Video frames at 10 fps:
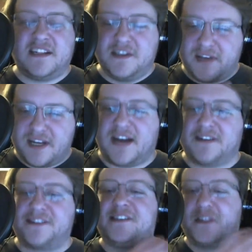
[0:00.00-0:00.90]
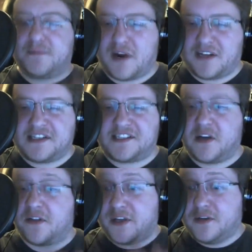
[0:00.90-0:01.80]
Do the analysis, do the processing
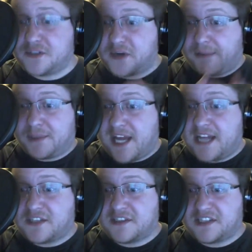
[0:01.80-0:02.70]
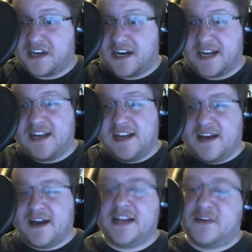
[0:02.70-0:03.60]
on the user application side
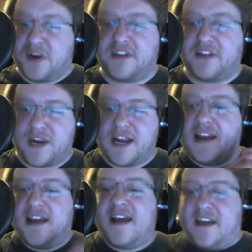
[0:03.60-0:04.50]
in Ring 3,